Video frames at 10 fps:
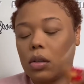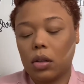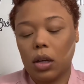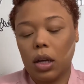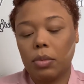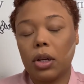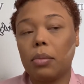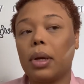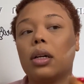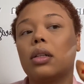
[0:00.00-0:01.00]
I am going to
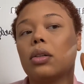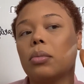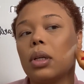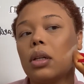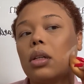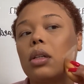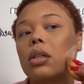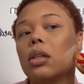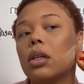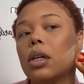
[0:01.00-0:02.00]
bake a little bit
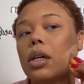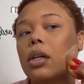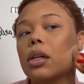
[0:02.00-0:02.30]
here.